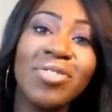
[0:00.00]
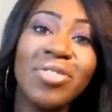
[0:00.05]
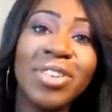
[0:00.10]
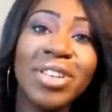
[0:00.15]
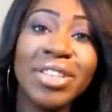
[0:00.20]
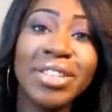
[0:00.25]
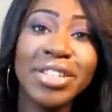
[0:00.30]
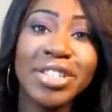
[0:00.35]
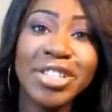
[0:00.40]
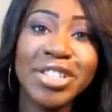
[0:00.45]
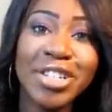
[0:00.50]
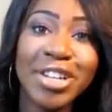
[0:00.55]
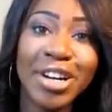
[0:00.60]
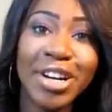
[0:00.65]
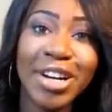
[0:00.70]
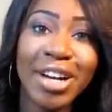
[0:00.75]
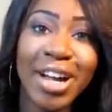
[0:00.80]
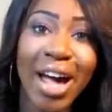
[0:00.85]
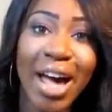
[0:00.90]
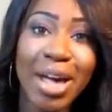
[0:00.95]
for this
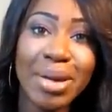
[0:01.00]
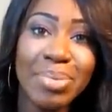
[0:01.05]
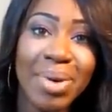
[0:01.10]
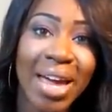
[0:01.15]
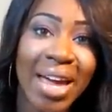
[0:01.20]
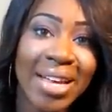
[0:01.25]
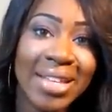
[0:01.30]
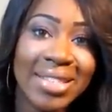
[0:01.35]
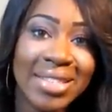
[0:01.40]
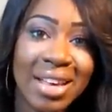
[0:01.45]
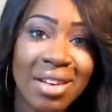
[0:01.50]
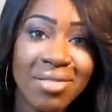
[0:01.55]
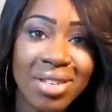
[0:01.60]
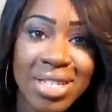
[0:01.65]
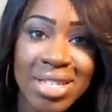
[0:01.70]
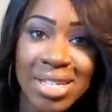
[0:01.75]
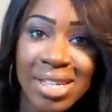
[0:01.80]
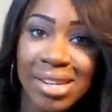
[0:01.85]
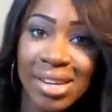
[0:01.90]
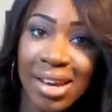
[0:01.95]
shirt, I paid
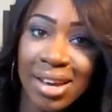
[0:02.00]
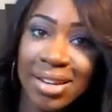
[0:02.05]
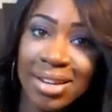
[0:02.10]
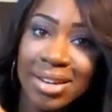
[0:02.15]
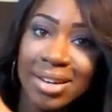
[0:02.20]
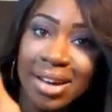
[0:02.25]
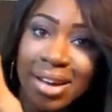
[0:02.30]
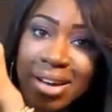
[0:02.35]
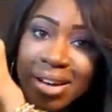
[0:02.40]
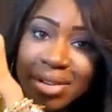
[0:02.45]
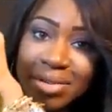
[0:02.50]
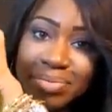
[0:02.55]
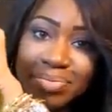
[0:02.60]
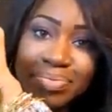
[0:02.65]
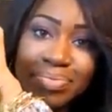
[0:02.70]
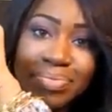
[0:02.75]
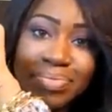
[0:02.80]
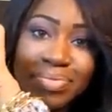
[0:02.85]
$17.99.